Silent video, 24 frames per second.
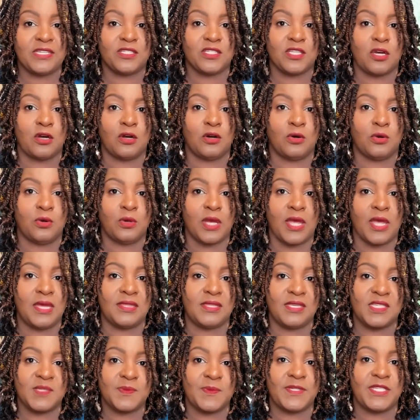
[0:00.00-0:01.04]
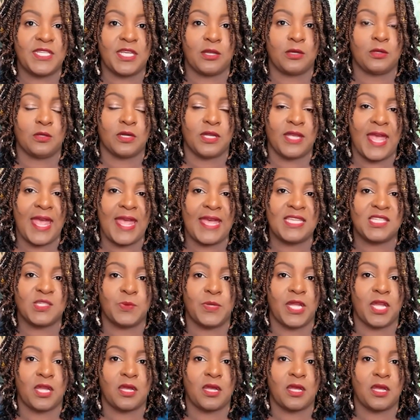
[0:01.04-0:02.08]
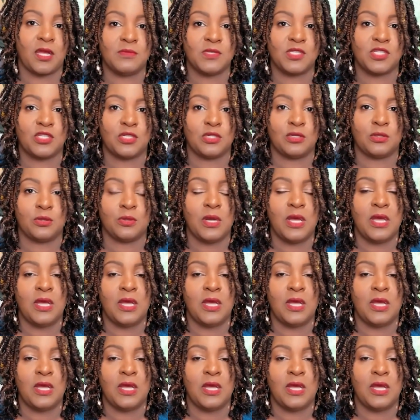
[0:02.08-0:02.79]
And so, in this particular case, when it comes to